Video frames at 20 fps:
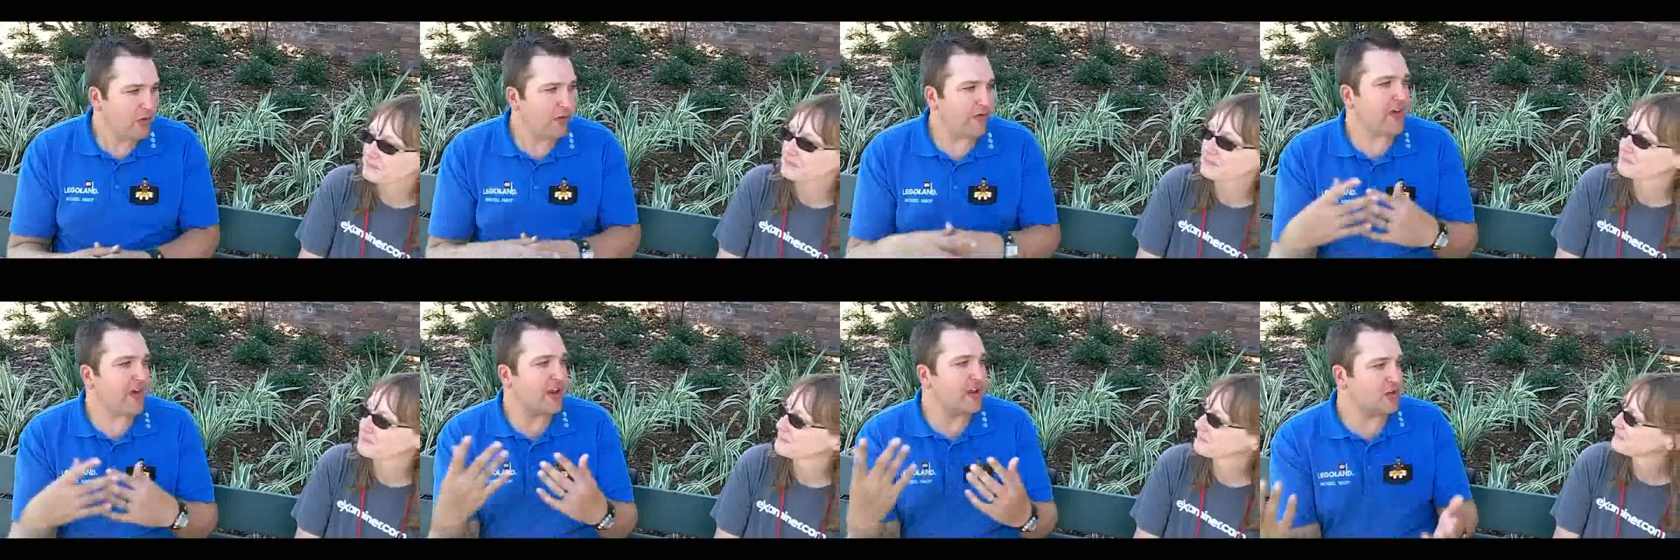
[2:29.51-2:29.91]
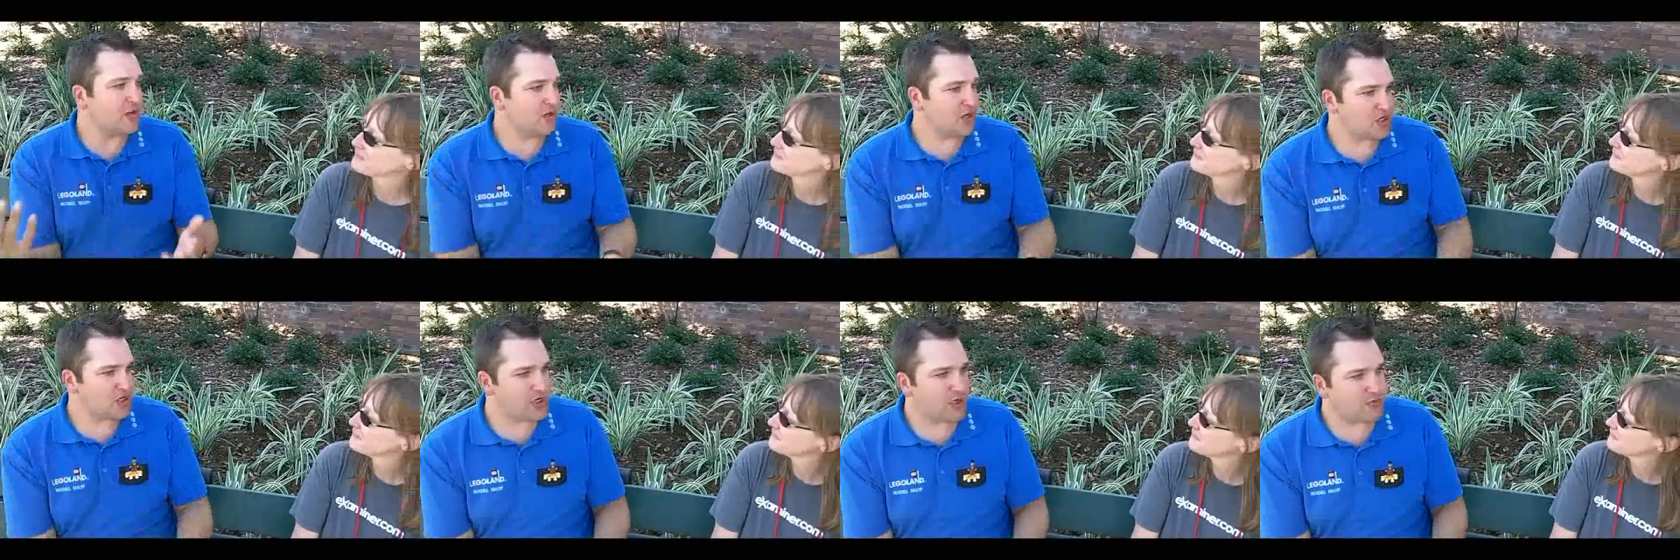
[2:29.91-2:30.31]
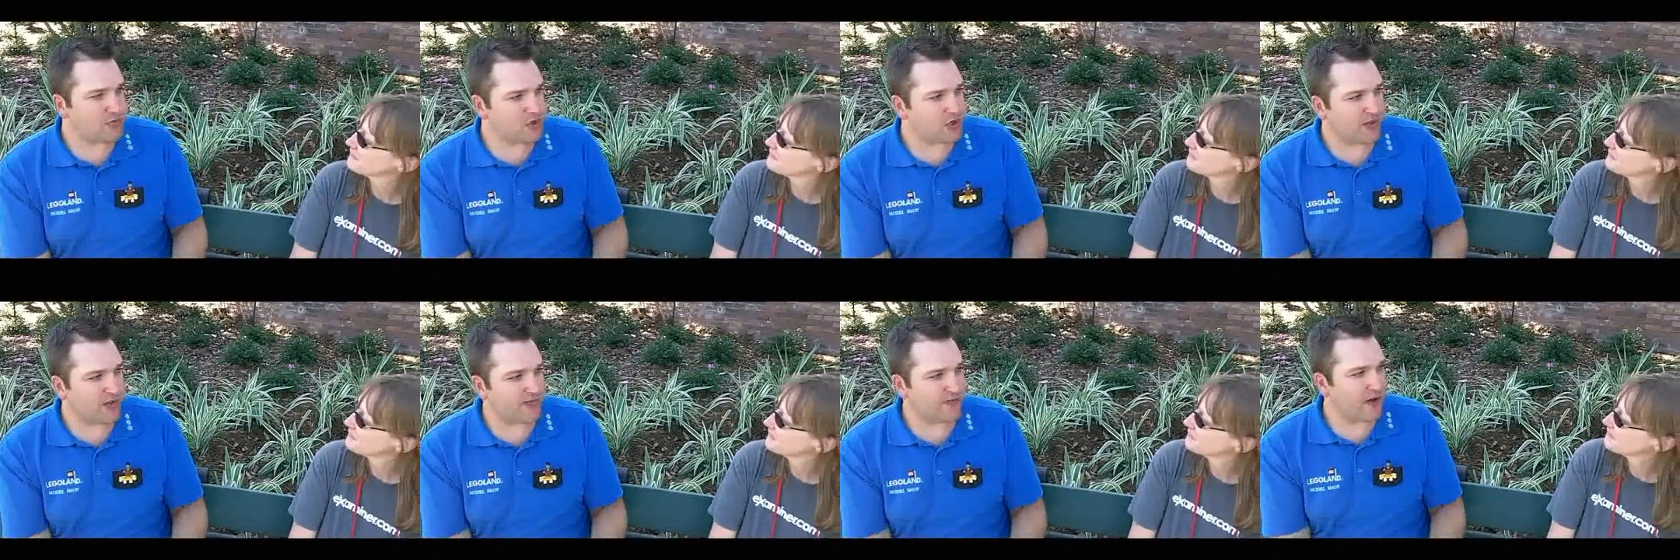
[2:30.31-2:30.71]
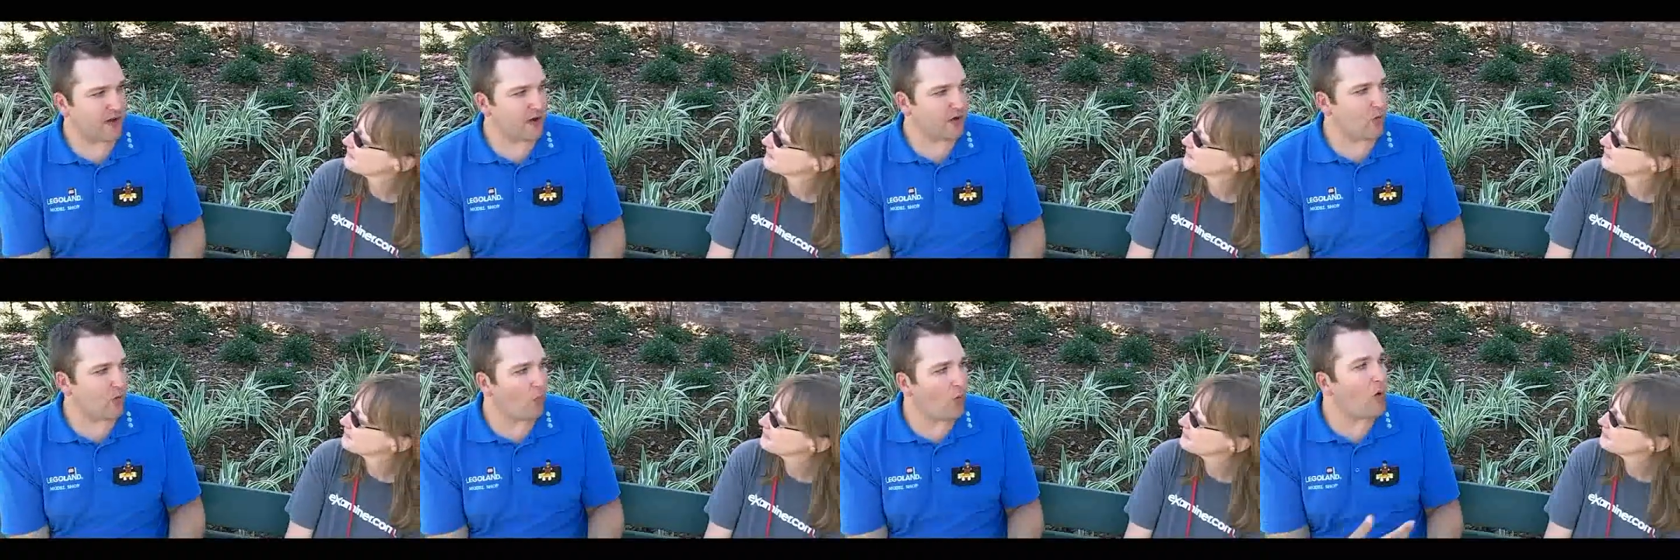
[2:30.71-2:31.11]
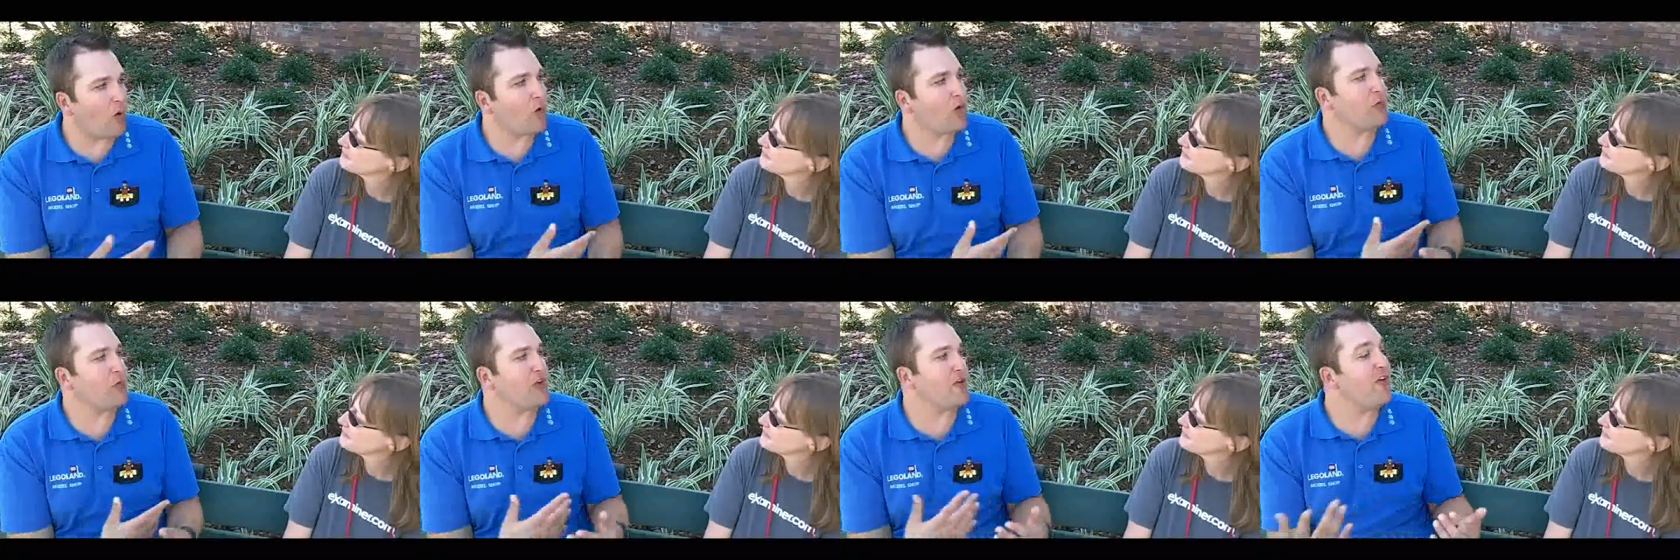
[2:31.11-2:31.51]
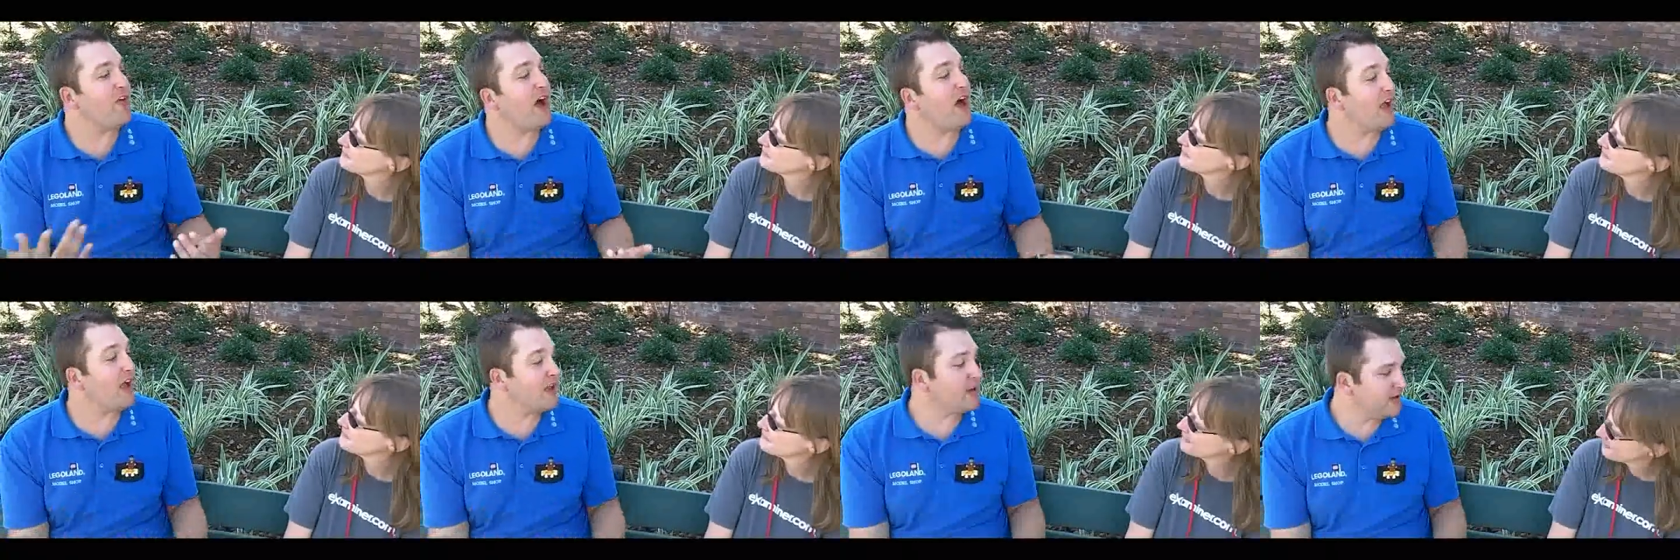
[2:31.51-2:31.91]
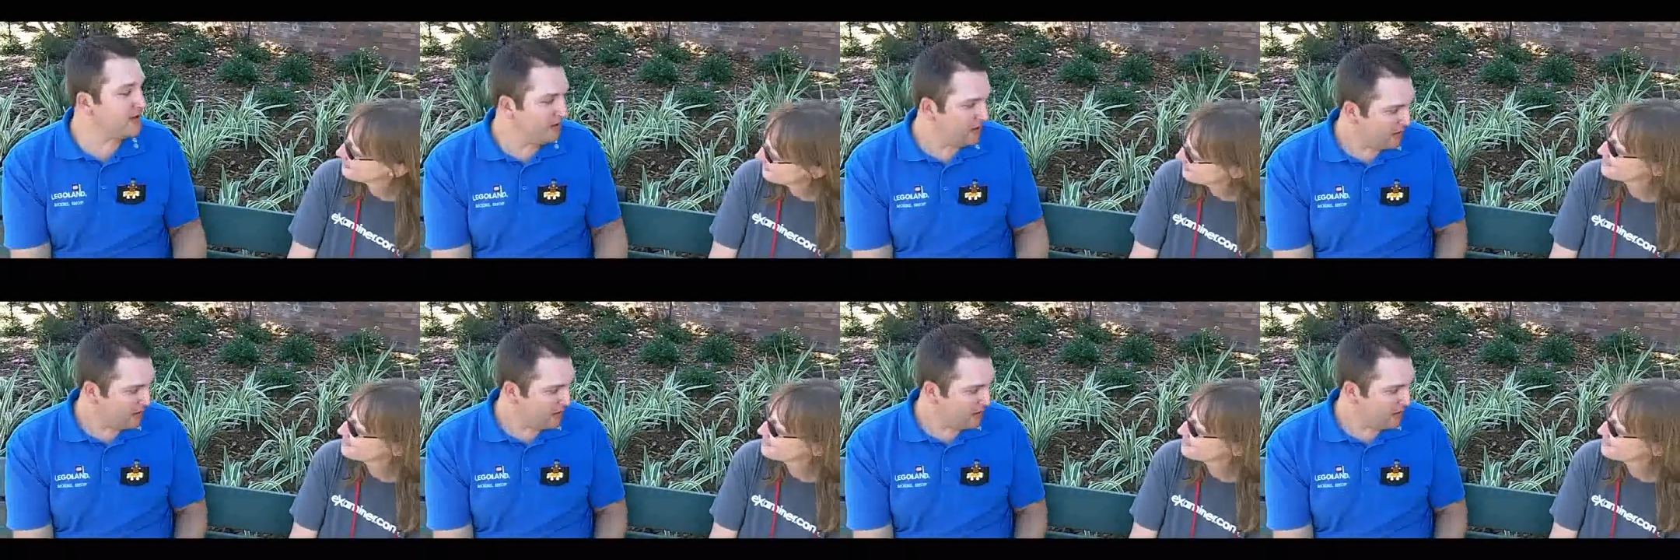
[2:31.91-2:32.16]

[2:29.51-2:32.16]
We've got a ship sunk. What would we find?